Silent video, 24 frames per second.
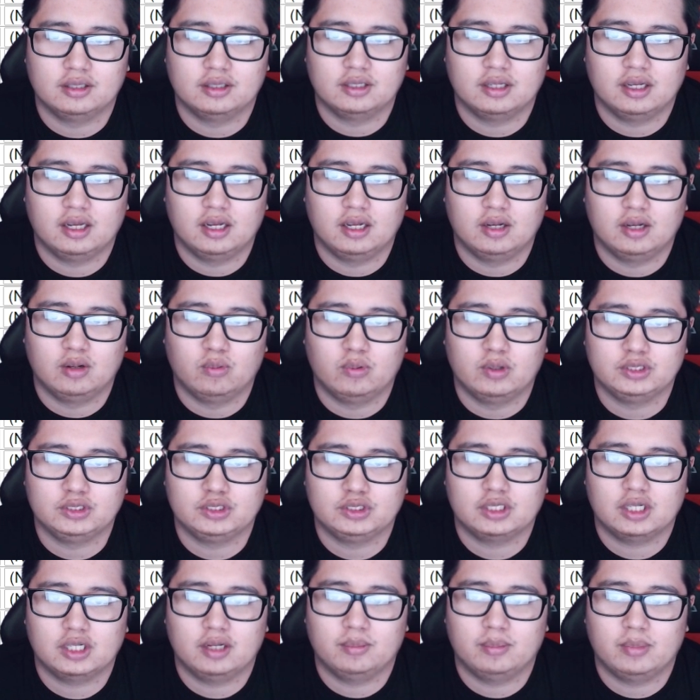one
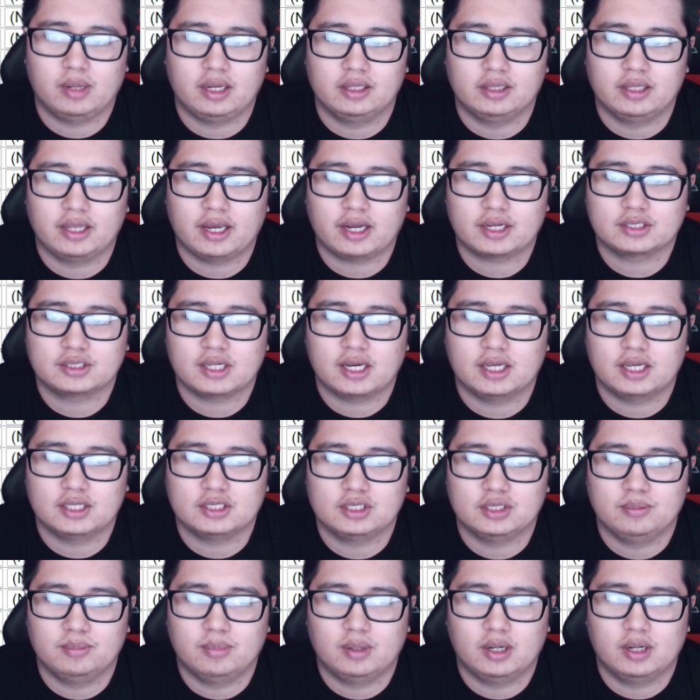shot by Lex
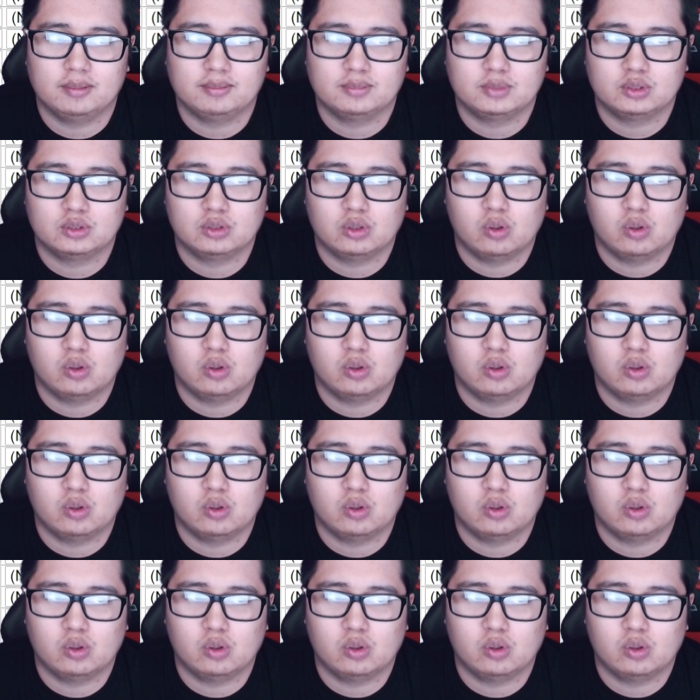acid bomb, so